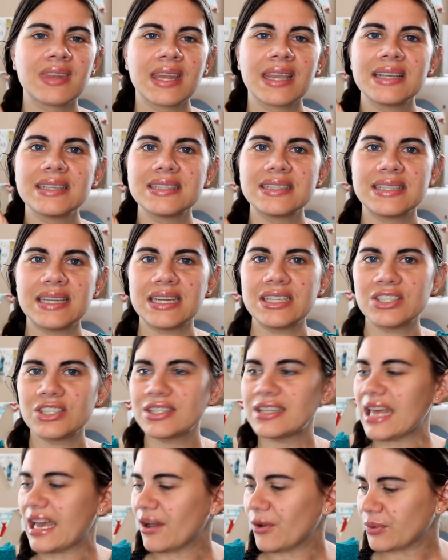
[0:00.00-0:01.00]
stitch
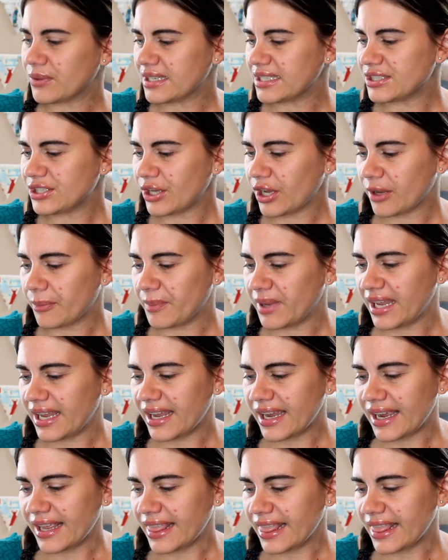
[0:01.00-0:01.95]
that only took me, I